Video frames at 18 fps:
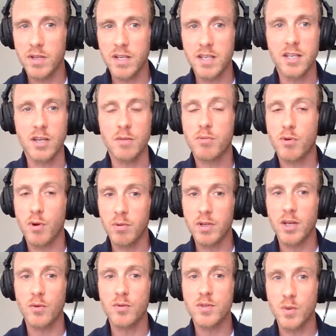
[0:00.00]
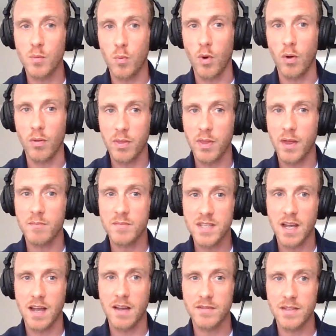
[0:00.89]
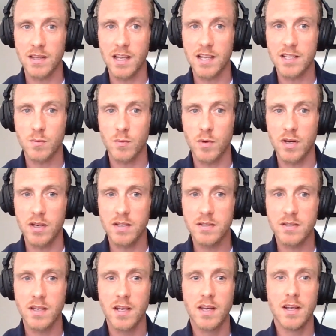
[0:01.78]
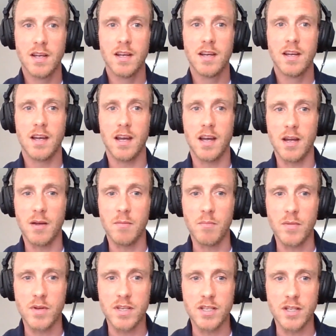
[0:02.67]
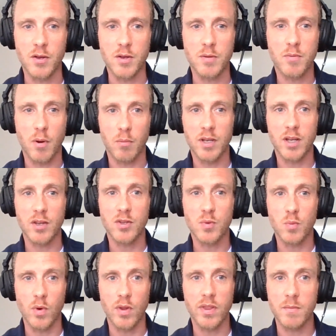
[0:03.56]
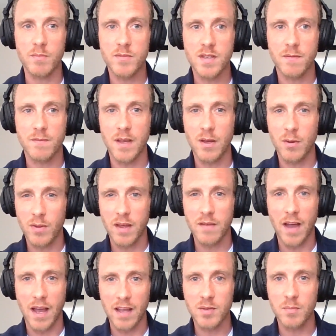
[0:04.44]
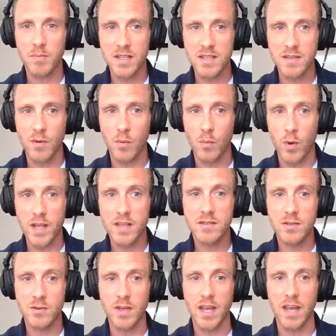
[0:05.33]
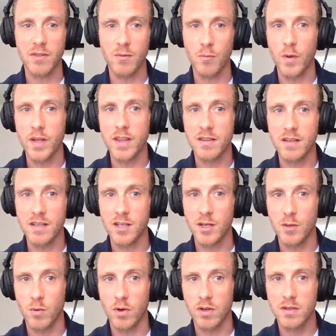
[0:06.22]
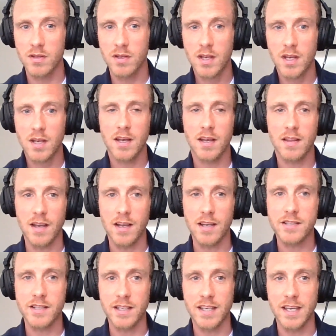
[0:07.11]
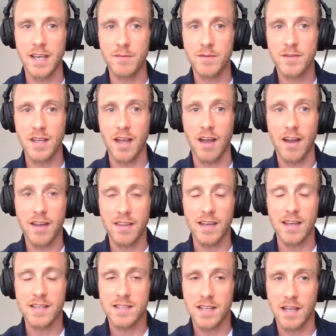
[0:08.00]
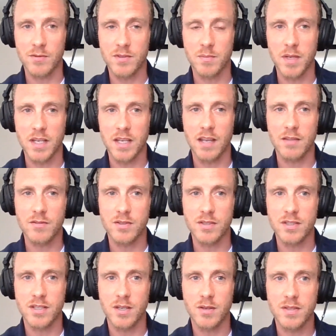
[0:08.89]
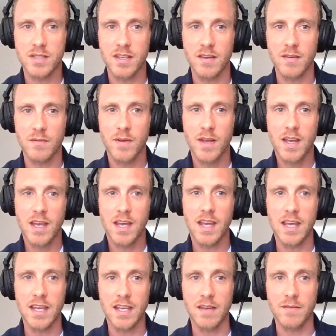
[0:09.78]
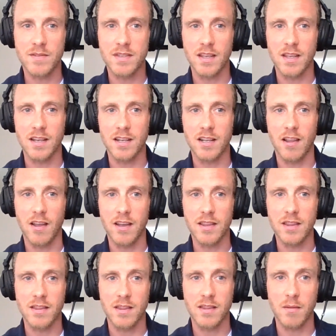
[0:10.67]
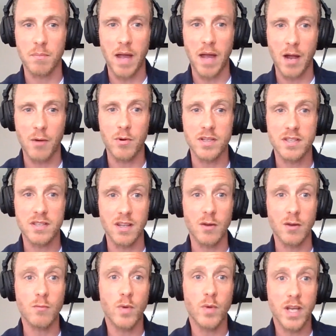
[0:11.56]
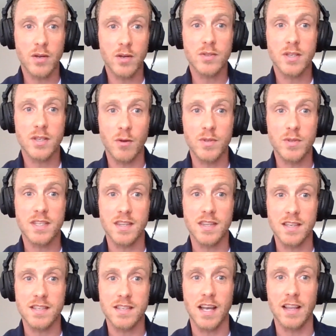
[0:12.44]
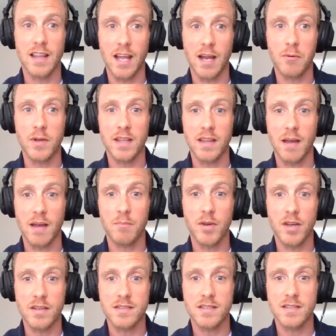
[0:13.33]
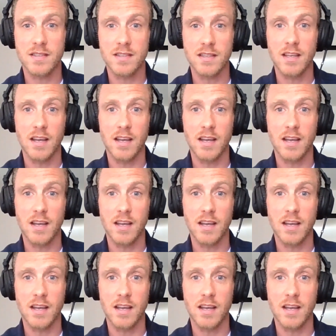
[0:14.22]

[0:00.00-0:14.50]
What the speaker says: you're probably going to want them to have the last word. You're probably going to want them to feel they've had a bit of a win to get the win that you want. And that actually gives, I think it sounds a bit counterintuitive, it gives a client the power to know we're going to go into this allowing the husband